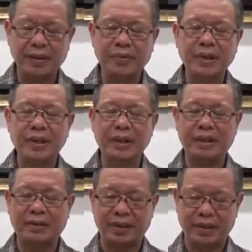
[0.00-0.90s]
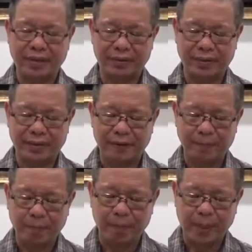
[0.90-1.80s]
within ourselves.
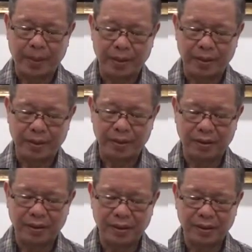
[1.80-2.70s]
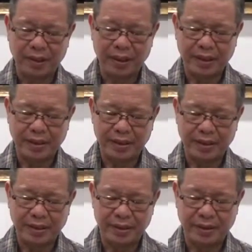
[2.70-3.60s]
All the
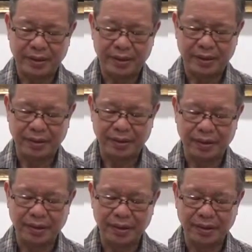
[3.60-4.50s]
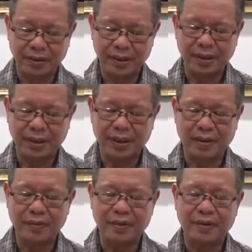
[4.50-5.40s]
answers, all the goodness
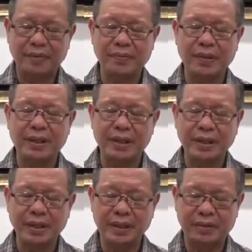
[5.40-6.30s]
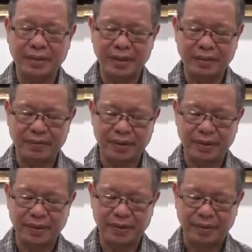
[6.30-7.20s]
comes from within
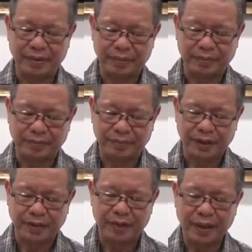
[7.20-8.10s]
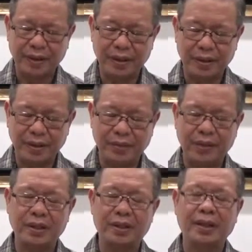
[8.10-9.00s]
ourselves. Reflecting in these
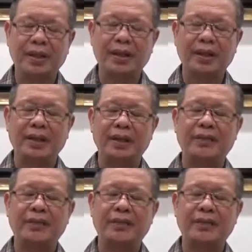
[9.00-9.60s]
ways is